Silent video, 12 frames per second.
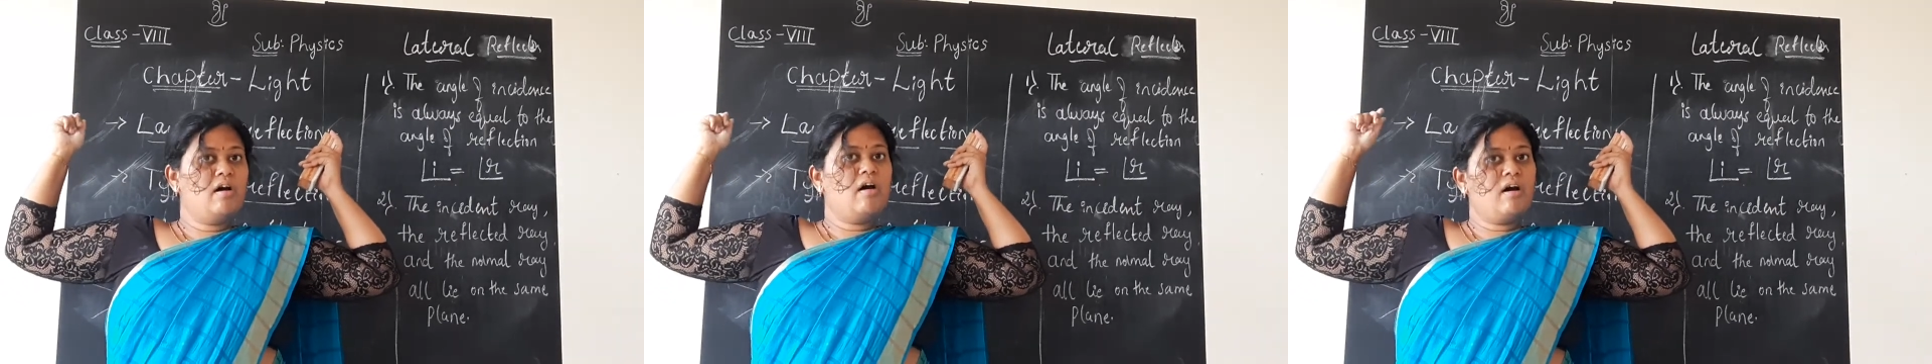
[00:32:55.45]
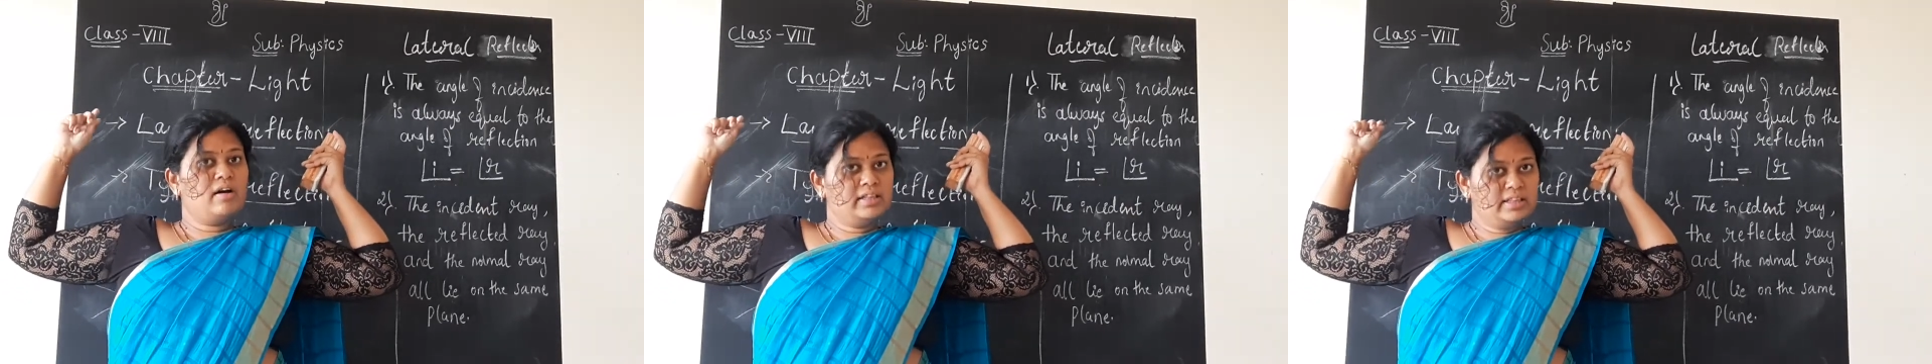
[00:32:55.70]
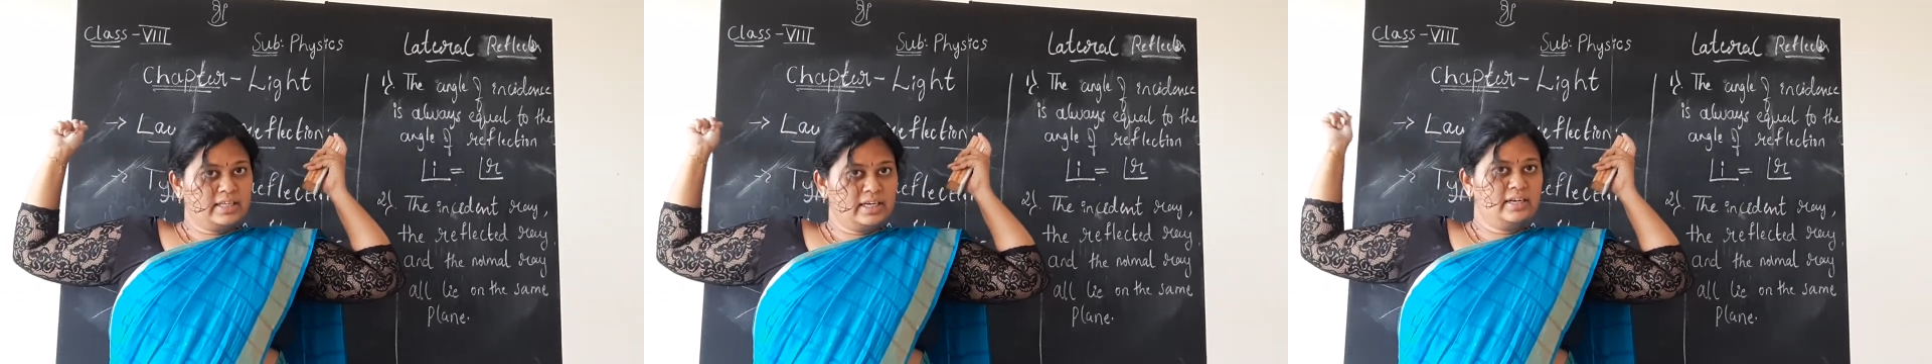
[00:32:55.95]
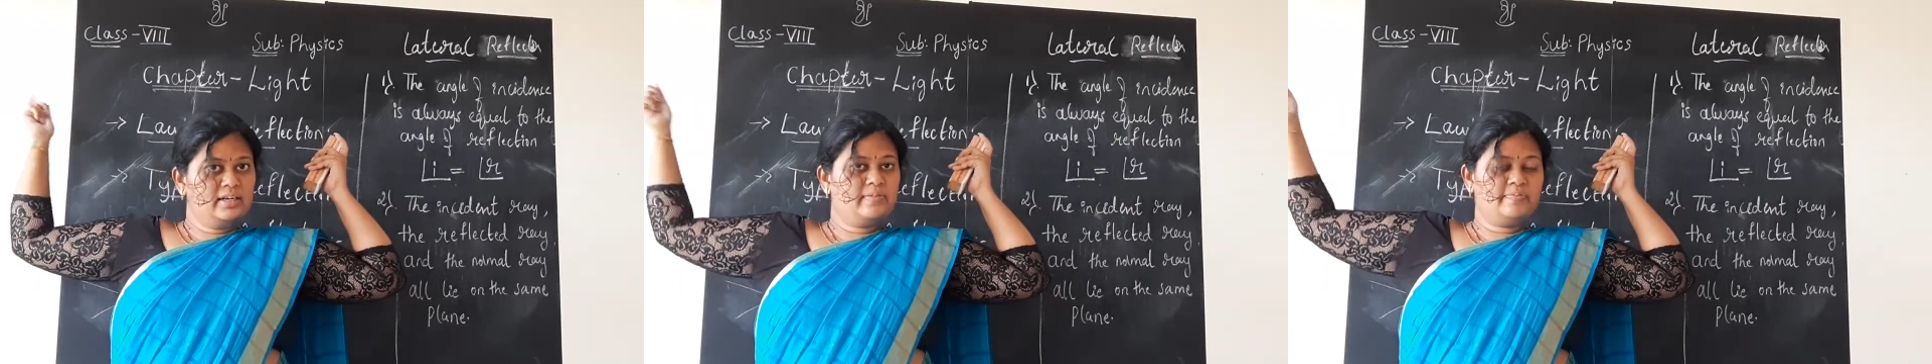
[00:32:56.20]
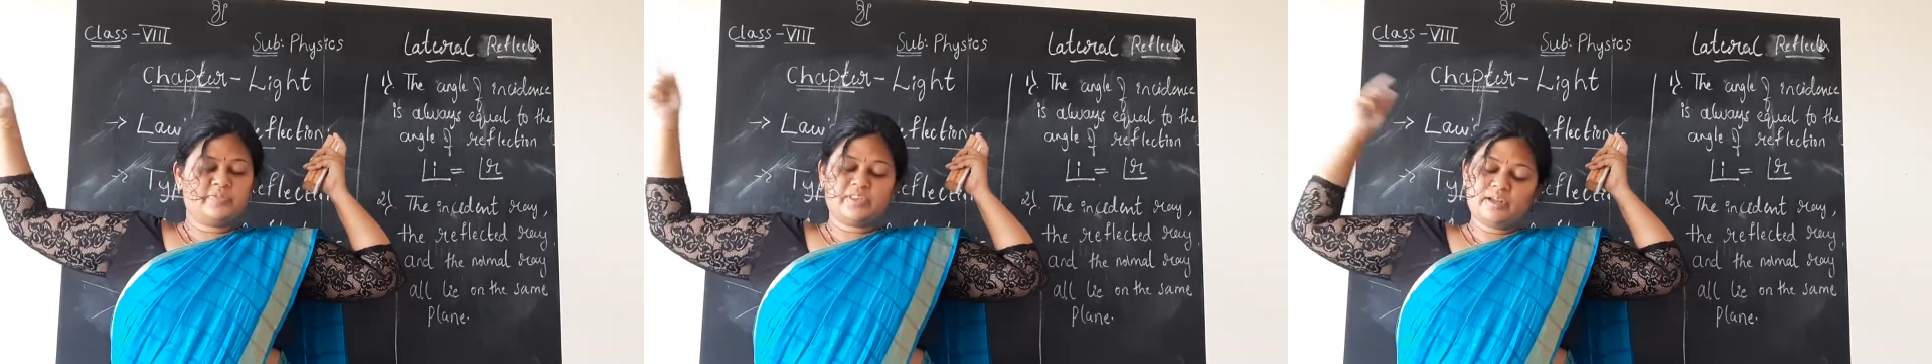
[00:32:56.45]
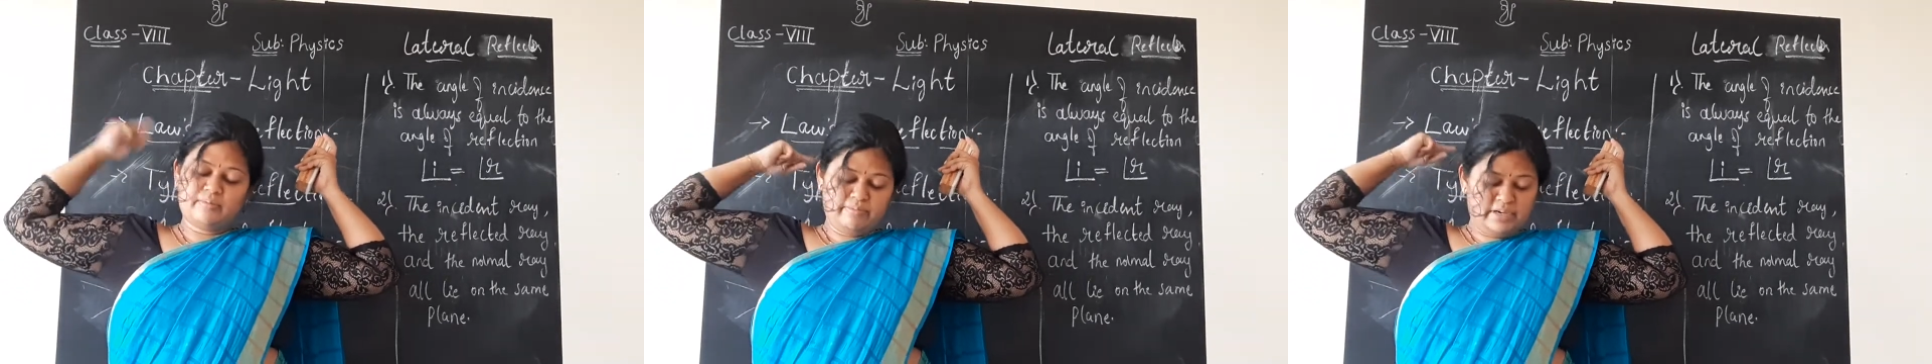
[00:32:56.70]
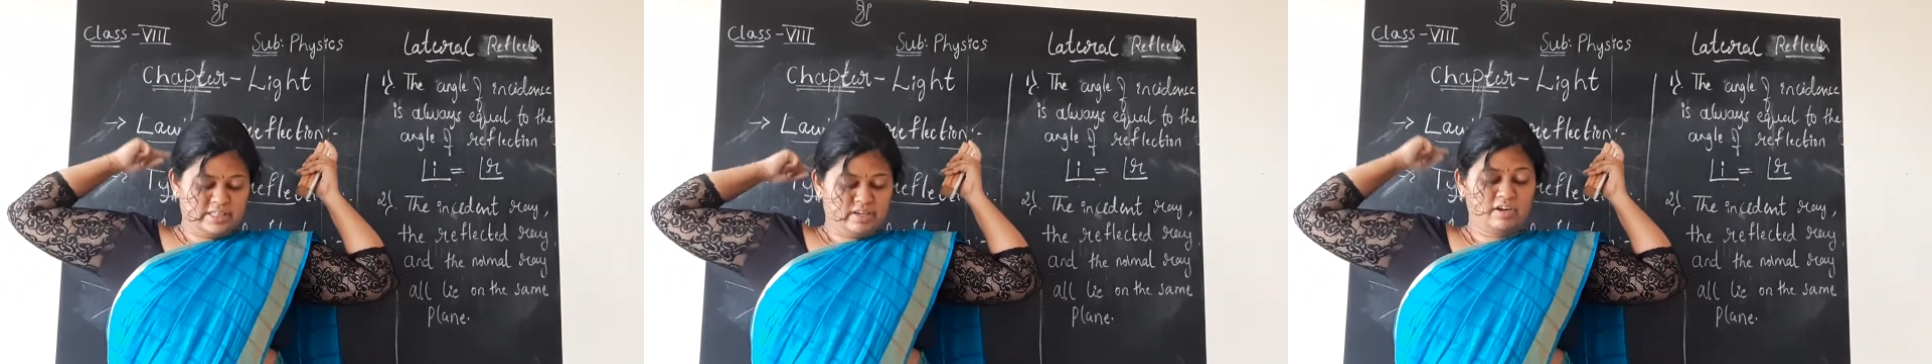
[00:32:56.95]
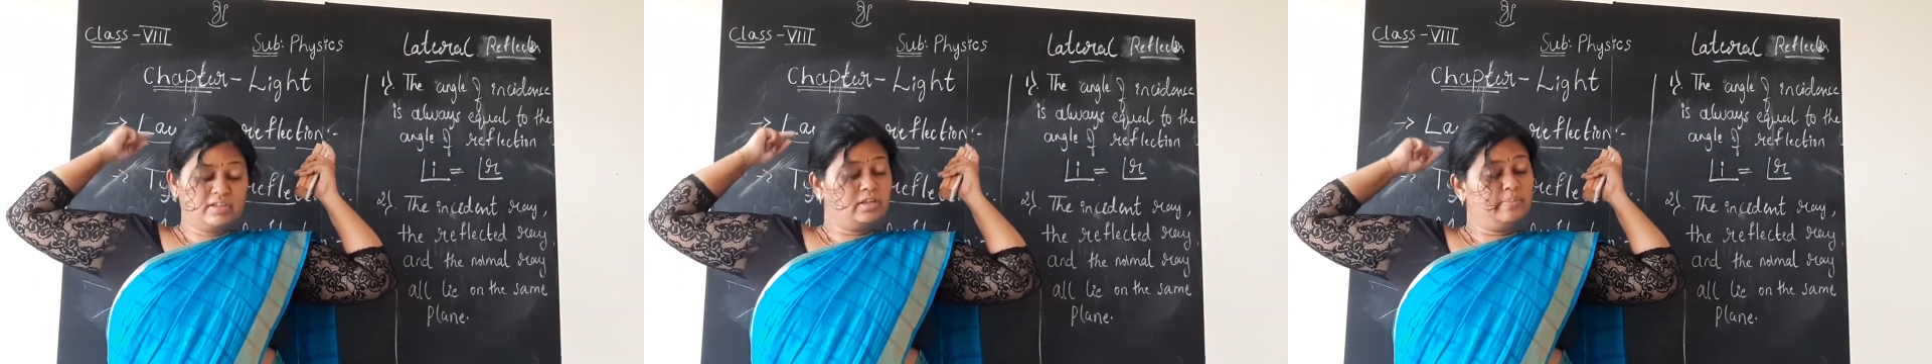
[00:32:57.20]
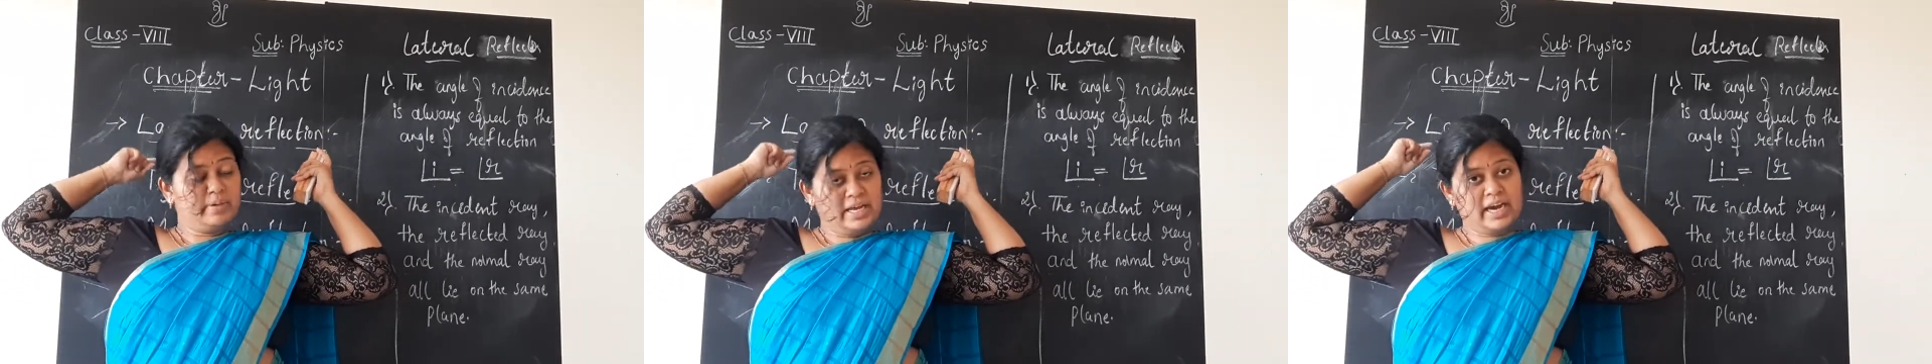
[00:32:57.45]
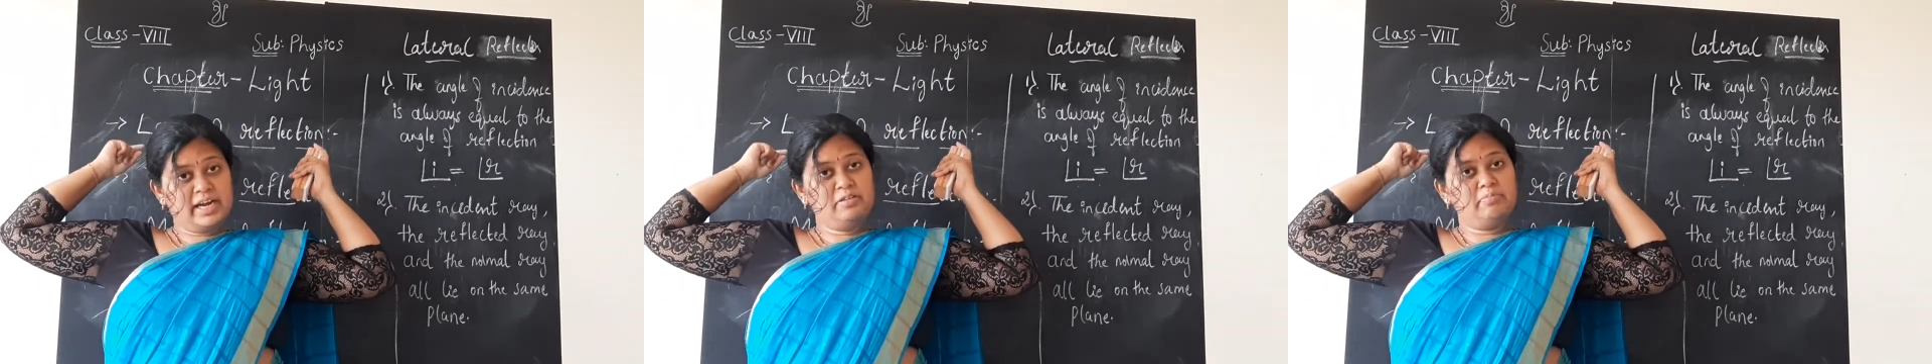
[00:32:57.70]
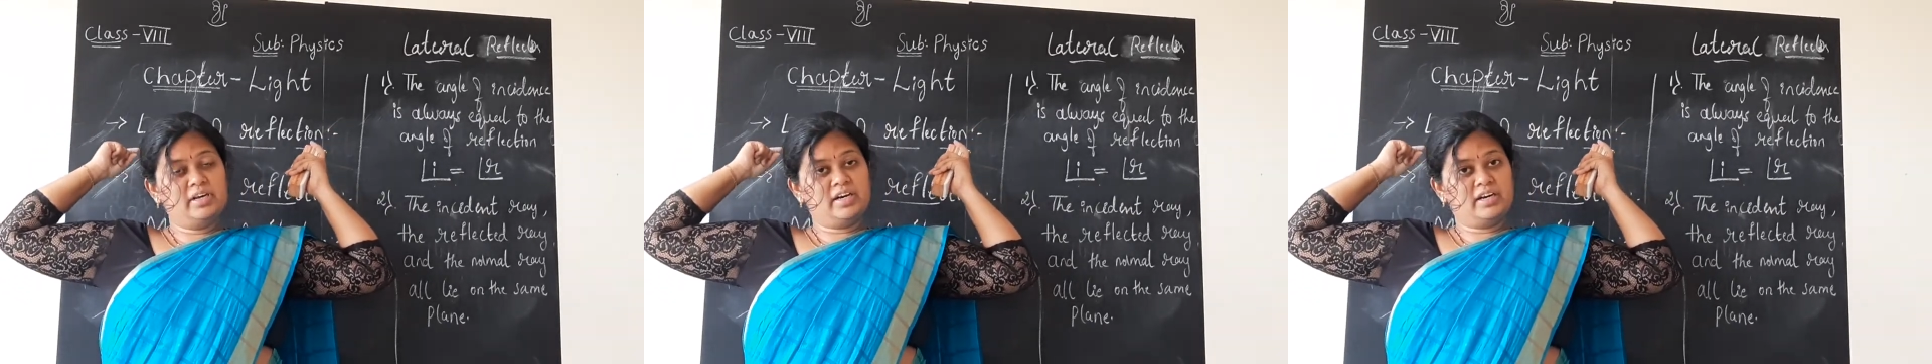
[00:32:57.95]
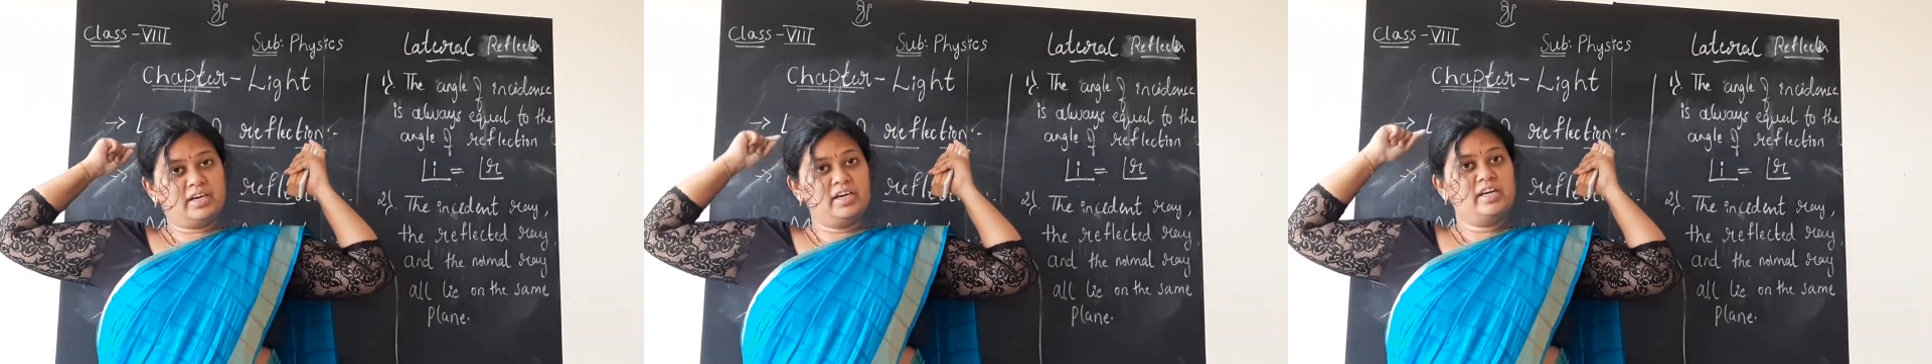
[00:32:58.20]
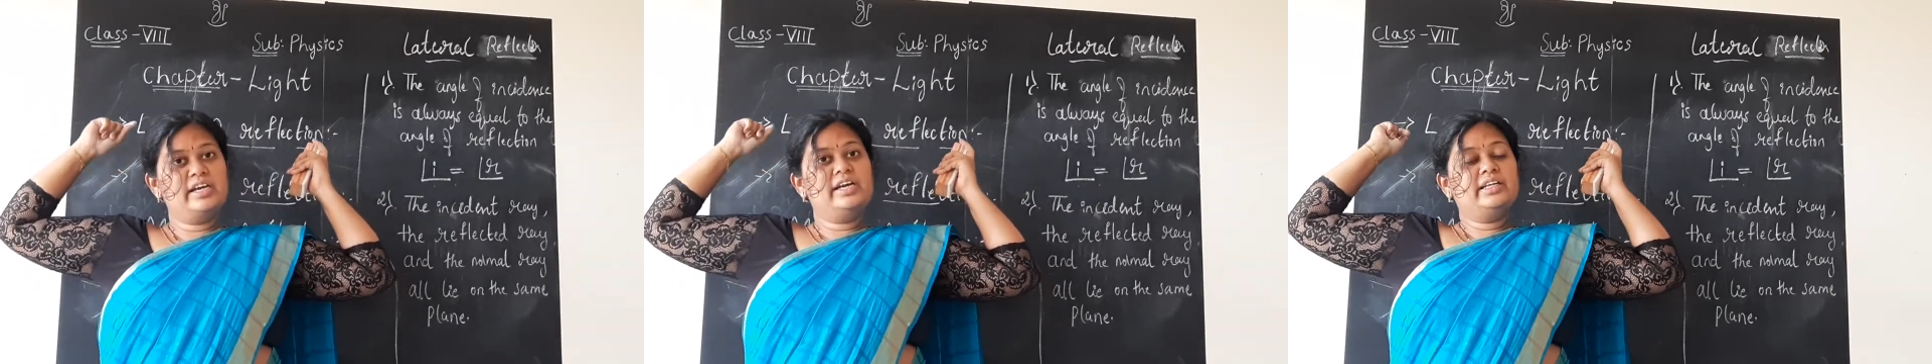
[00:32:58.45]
on the behind mirror.